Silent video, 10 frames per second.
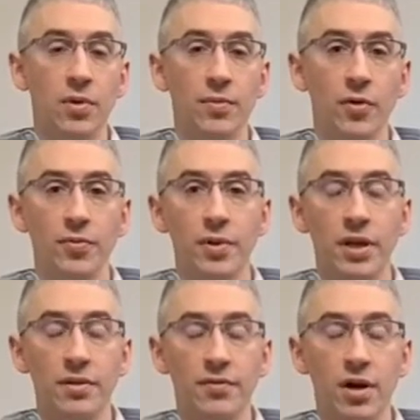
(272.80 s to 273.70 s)
We're both
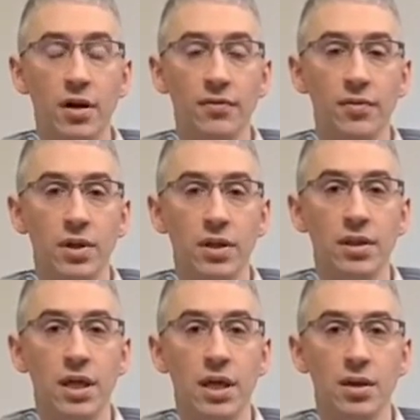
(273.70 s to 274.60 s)
pretty involved with
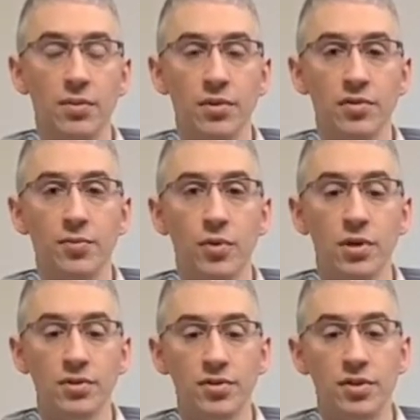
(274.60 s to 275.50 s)

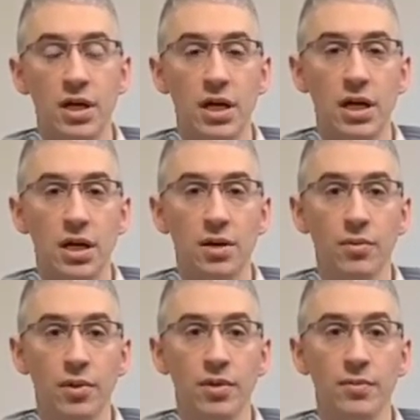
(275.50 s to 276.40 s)
sports,
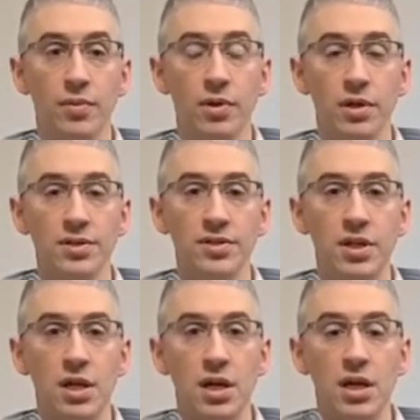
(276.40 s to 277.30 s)
with the
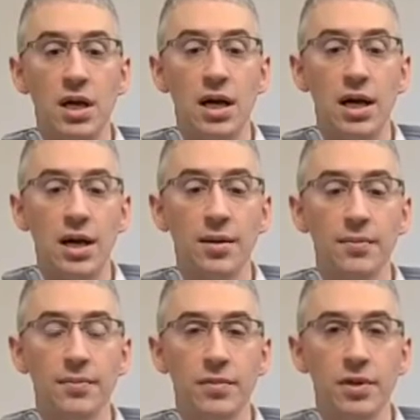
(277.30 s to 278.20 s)
boys.
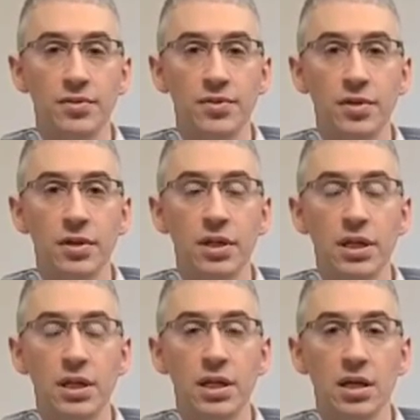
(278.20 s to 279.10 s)

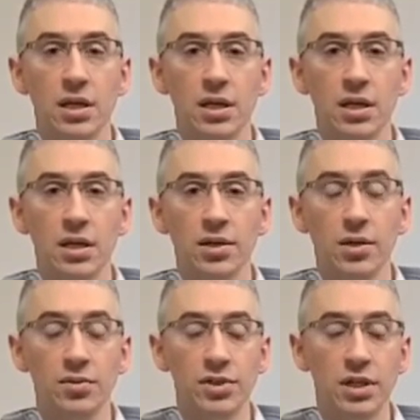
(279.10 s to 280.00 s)
Certainly
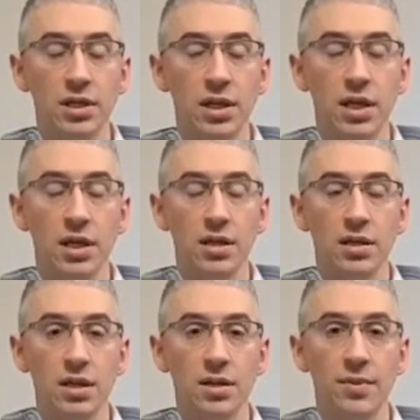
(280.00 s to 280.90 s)
coaching
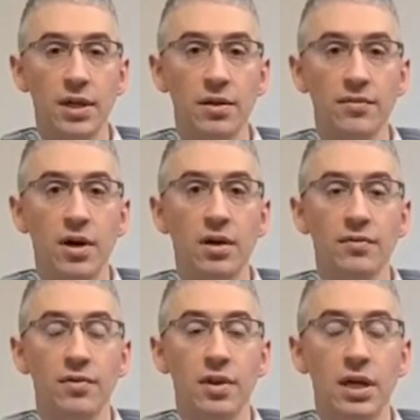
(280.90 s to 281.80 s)
and being
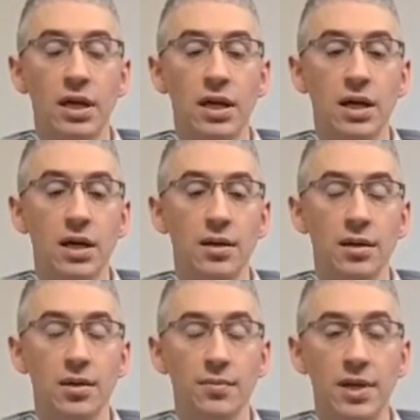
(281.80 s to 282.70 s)
involved.
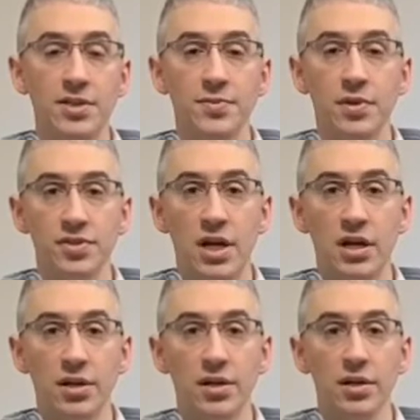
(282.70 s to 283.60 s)
Baseball,
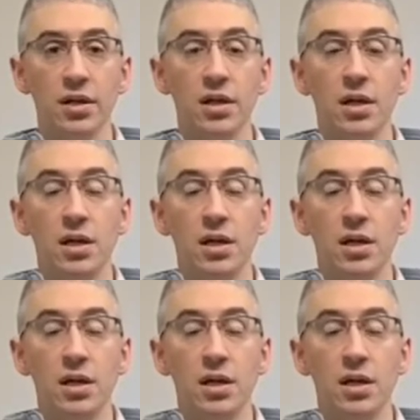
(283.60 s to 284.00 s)
soccer.